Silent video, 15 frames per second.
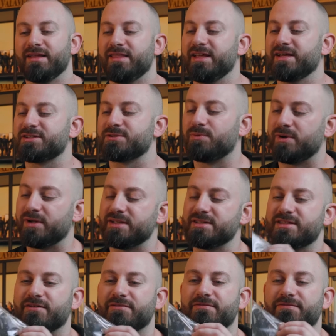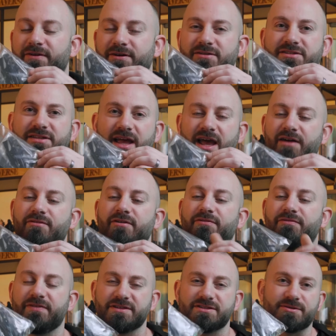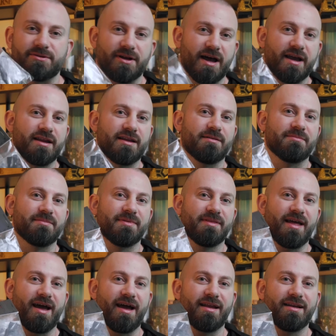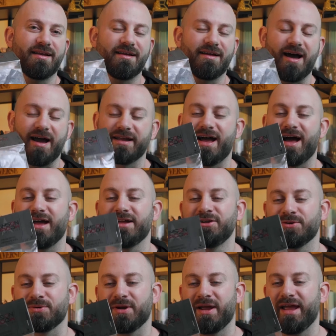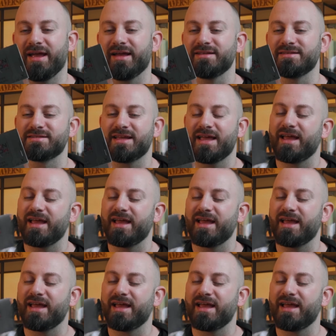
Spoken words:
This was the first ever physical item that I got in your hands.